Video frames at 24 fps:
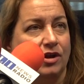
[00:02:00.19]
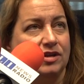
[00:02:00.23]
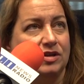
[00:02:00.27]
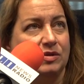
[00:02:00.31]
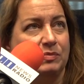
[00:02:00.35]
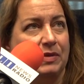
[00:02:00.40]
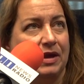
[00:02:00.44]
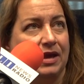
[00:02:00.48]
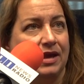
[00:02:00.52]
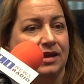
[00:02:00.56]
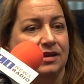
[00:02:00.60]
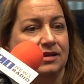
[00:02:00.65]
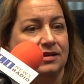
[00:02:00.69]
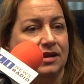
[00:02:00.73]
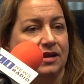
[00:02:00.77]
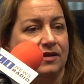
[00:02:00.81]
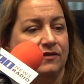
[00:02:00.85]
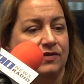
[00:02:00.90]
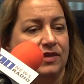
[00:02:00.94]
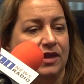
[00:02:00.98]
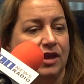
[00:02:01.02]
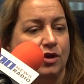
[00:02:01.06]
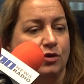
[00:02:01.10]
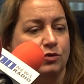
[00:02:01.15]
demand
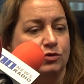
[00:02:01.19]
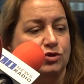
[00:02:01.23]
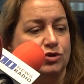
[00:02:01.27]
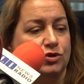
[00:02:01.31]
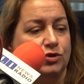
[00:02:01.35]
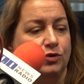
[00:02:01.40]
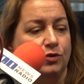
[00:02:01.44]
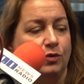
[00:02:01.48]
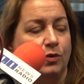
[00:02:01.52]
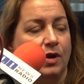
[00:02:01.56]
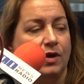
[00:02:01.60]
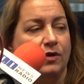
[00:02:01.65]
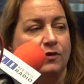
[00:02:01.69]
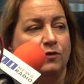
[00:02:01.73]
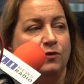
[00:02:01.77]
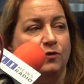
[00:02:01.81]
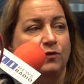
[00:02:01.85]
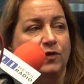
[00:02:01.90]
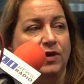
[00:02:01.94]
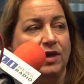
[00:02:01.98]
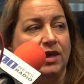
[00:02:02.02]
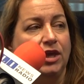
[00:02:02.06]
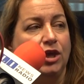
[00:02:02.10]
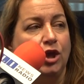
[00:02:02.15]
if they go to
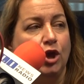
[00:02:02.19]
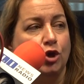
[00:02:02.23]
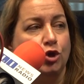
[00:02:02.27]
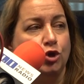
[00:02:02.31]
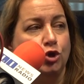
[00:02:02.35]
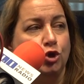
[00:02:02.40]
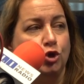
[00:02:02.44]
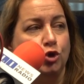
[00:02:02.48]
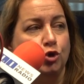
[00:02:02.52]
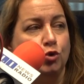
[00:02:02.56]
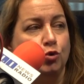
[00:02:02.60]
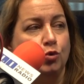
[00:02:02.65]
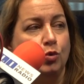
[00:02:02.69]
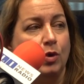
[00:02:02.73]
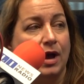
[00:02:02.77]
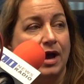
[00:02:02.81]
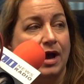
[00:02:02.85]
VUIT.com,